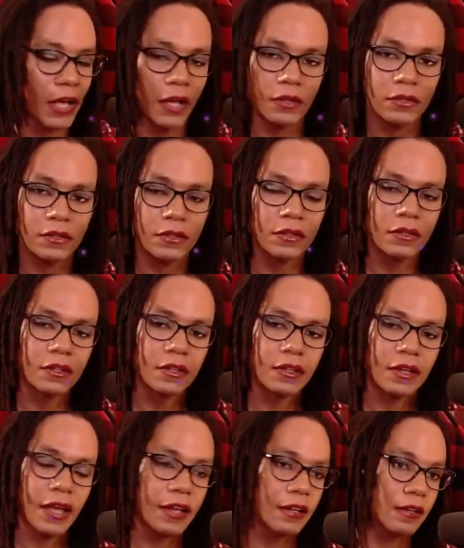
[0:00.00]
down
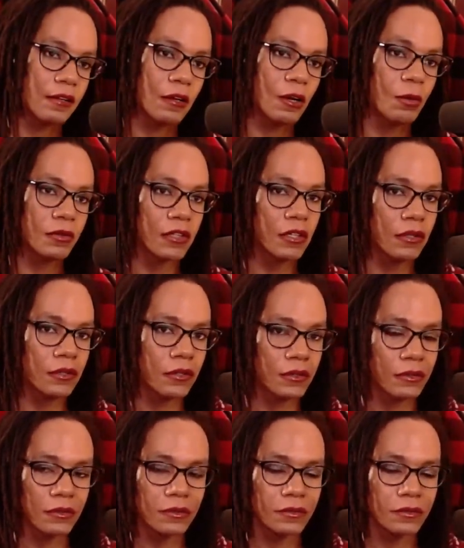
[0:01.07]
and almost kill you